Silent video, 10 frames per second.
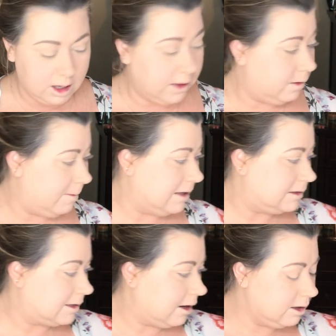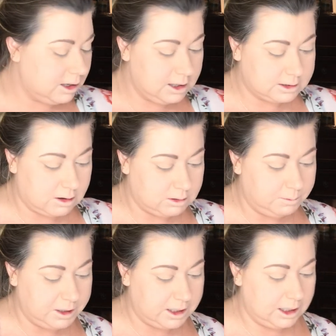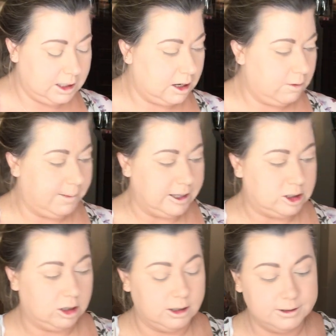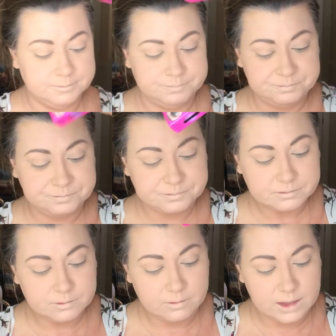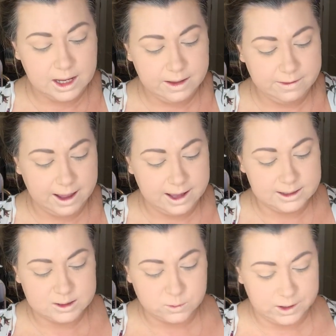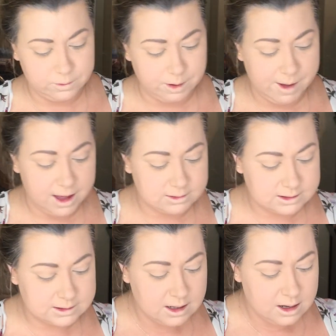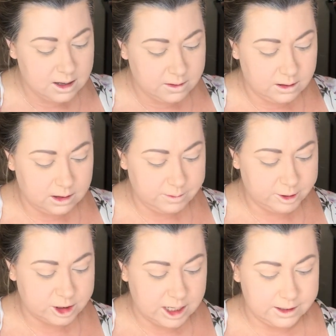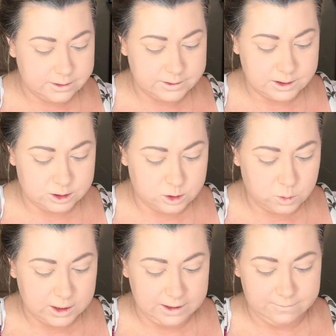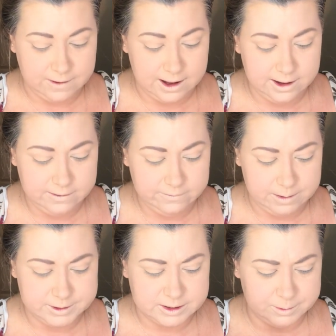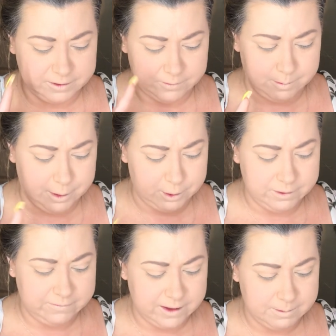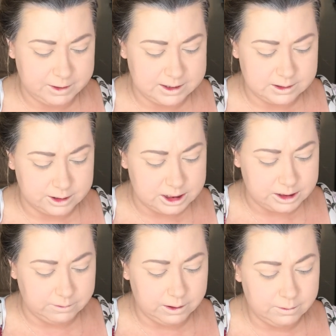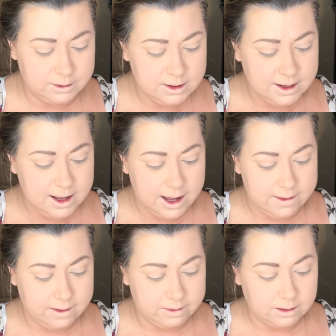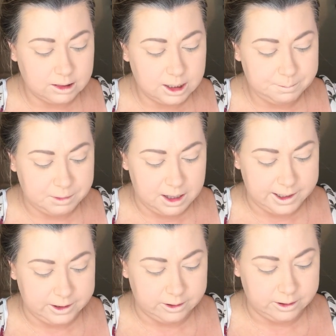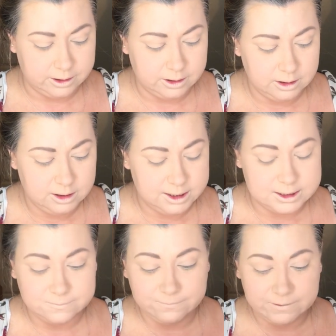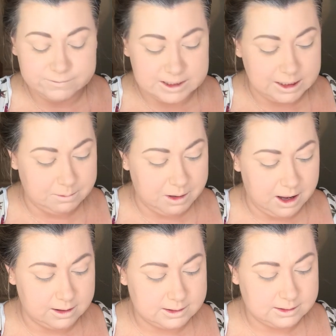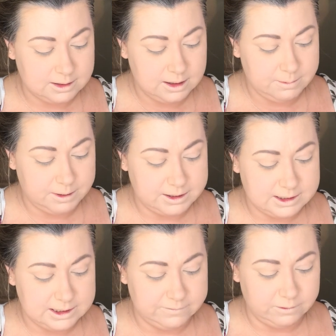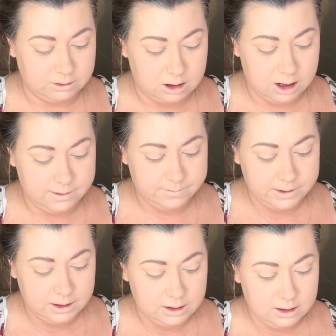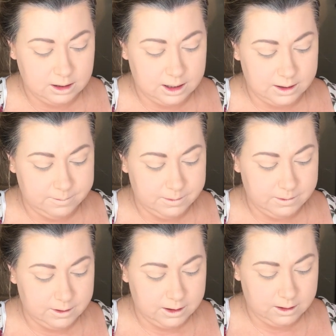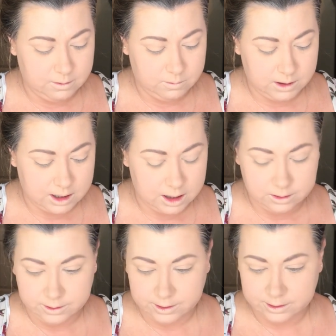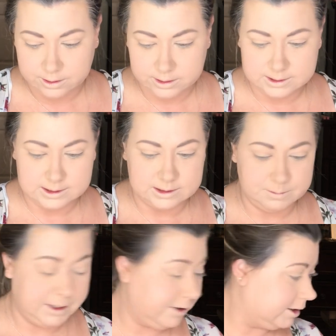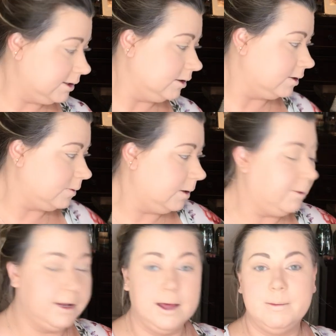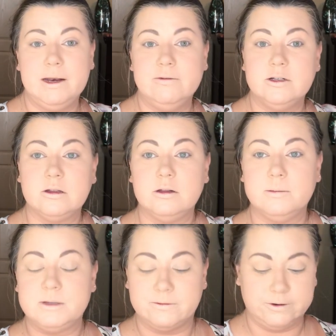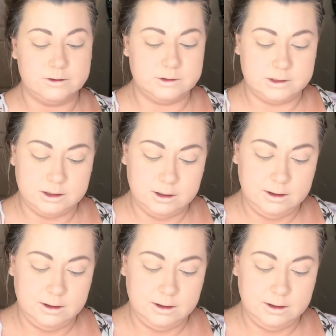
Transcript: The mascara is called Big Ego by Tarte, and that is $23. The glimmer shadows are $25, I'm assuming for both of them because they're a duo. And then the lip liner is $15 by Steve Laurent. And what color is this lip liner? Because it looks really pretty. I might even do the lips first.